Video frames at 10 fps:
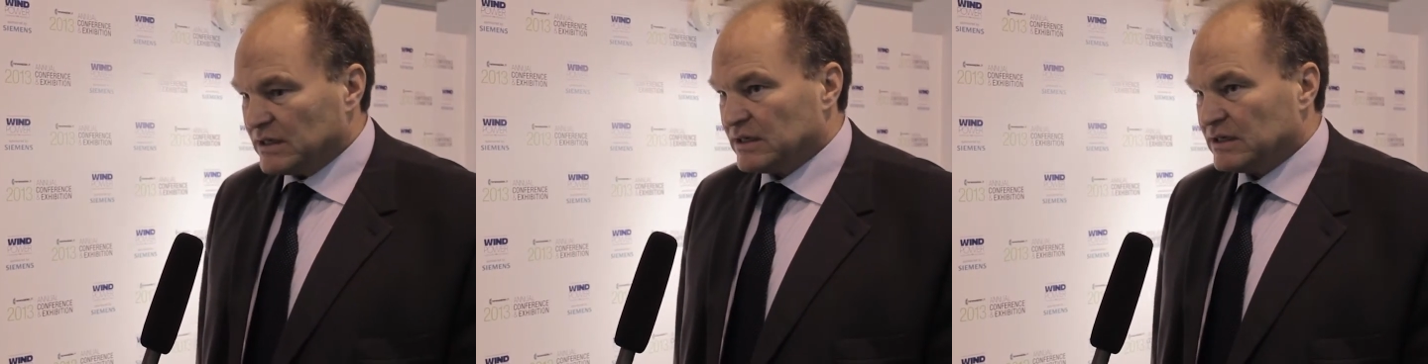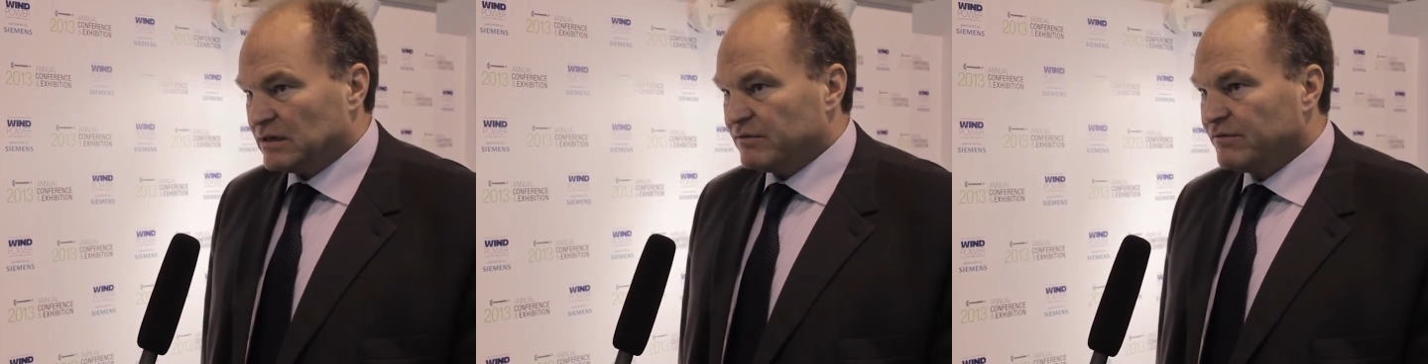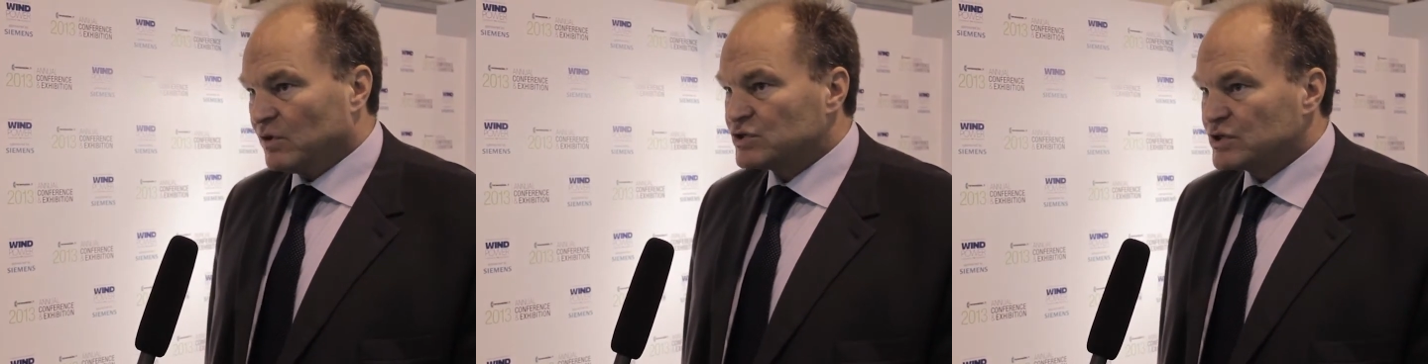
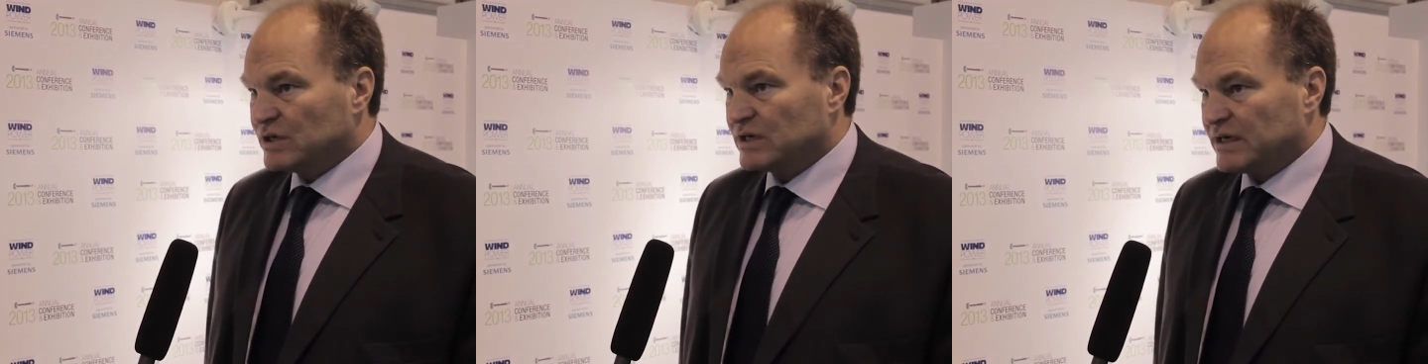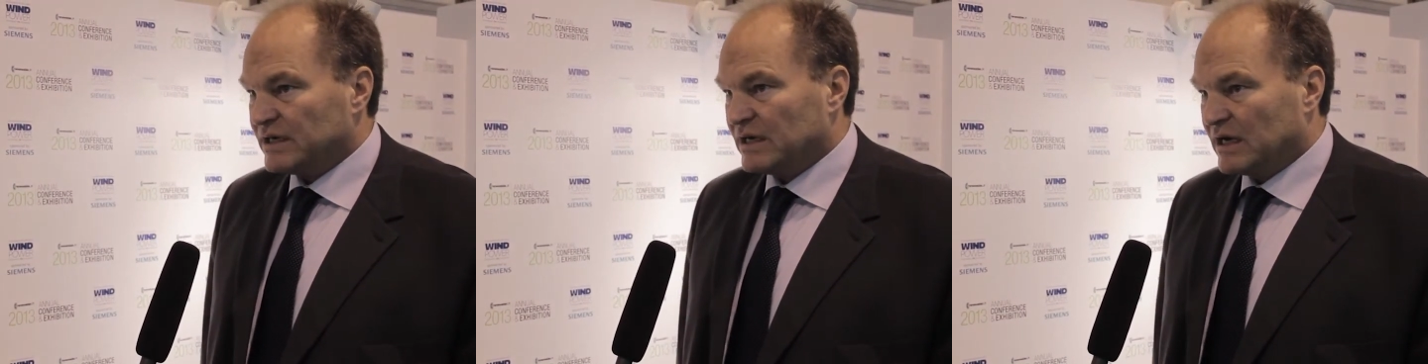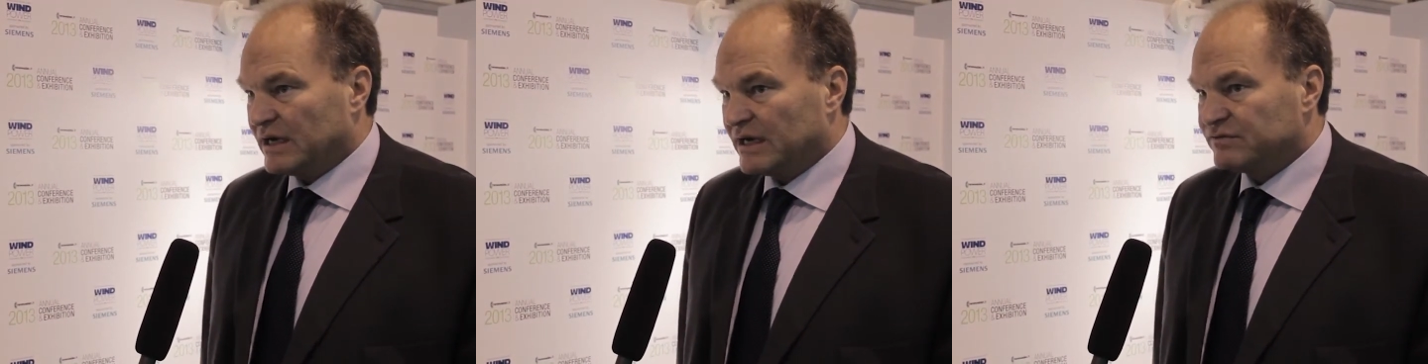Unfortunately,
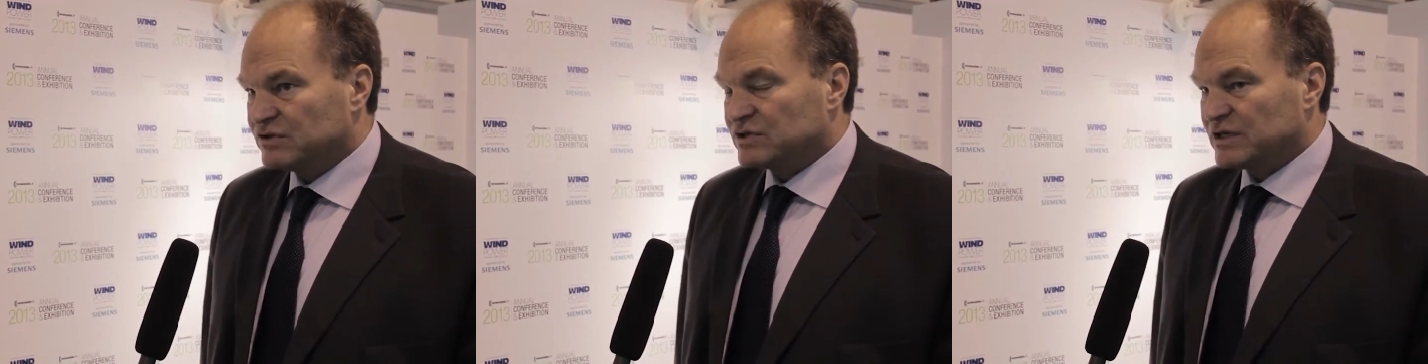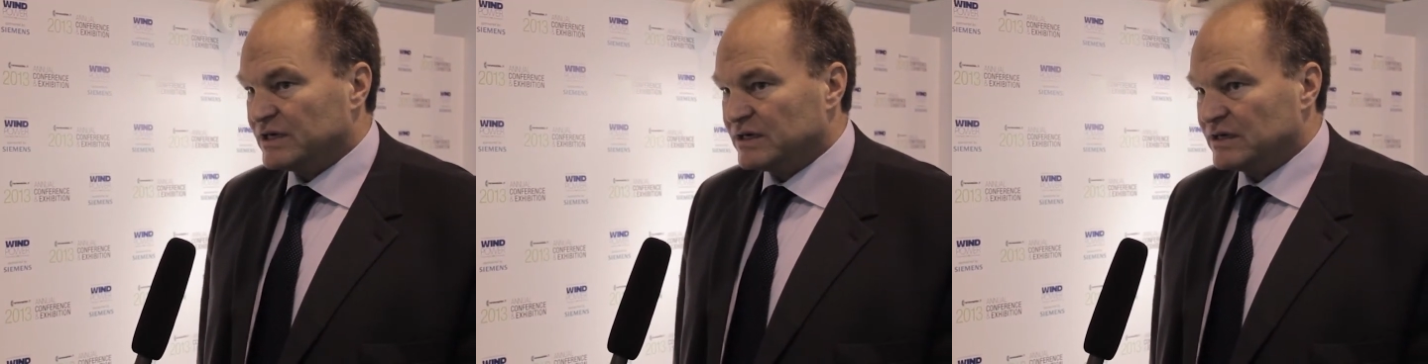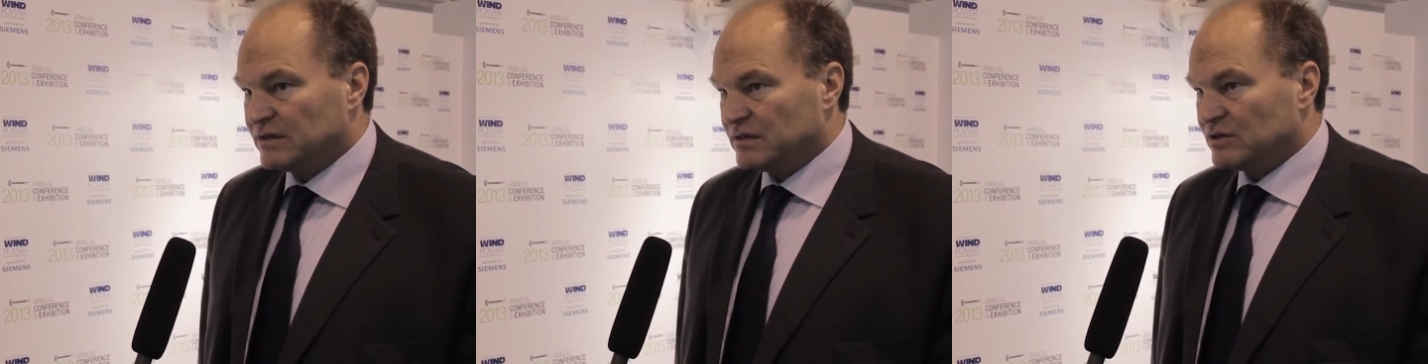I have to
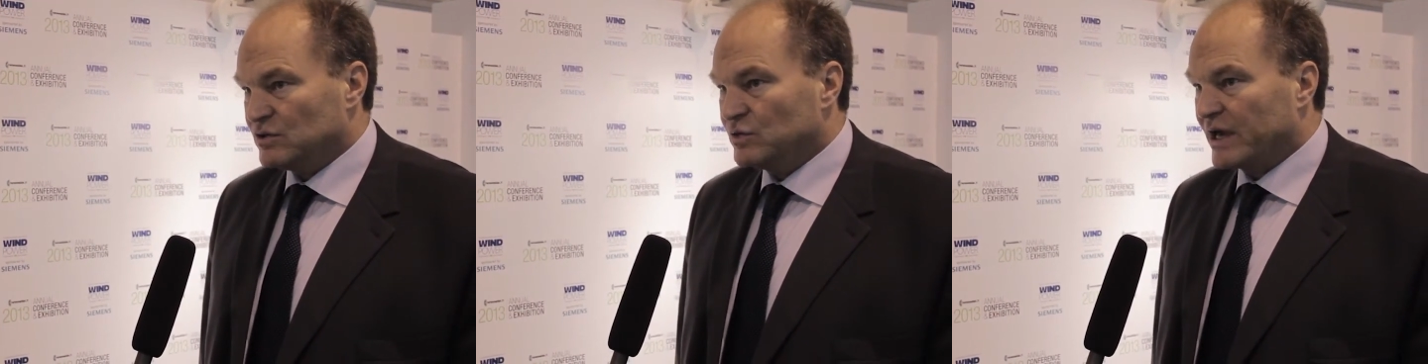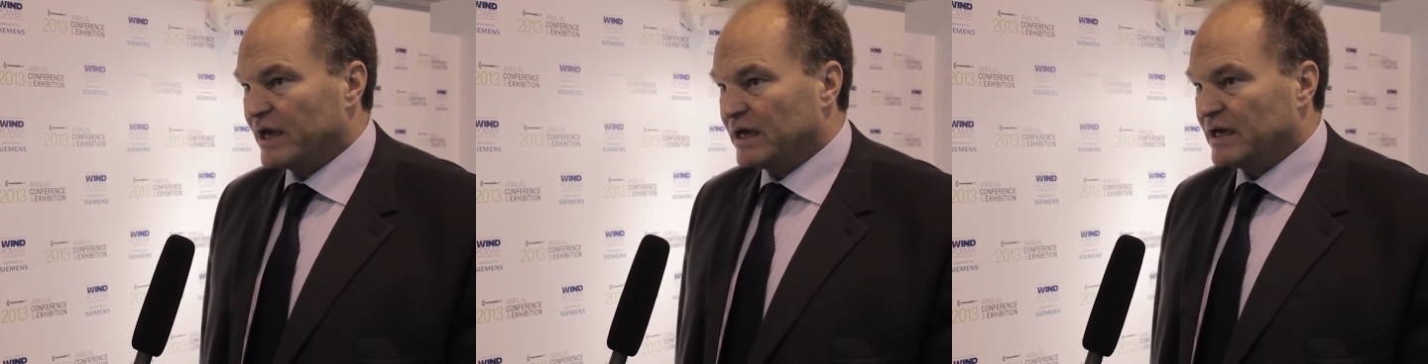say the UK